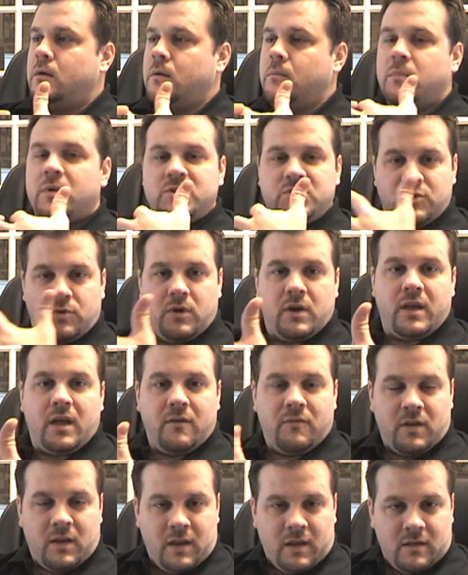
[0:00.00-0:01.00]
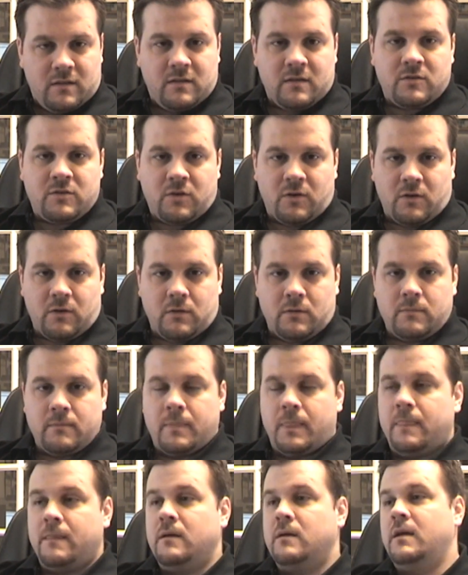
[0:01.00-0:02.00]
majority of it is internal.
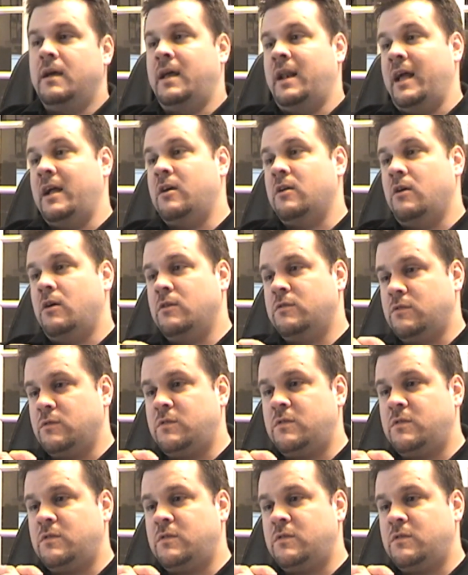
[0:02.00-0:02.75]
And I could also